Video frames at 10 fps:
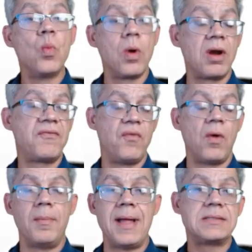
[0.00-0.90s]
Word
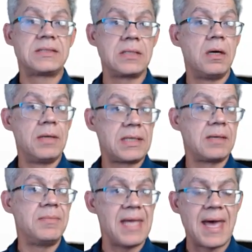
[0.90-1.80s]
format so it
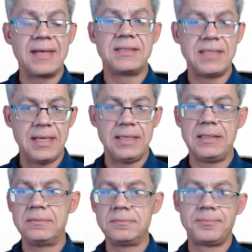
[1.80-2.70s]
can be edited
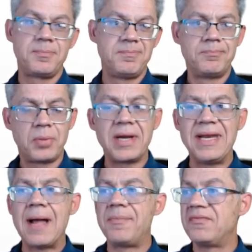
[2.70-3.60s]
and
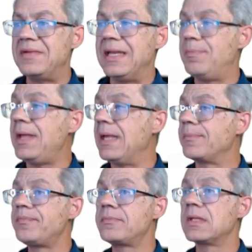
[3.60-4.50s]
prettied up if need be.
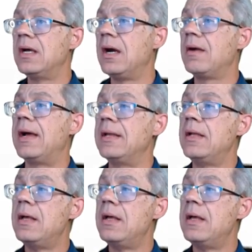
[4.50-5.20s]
All right.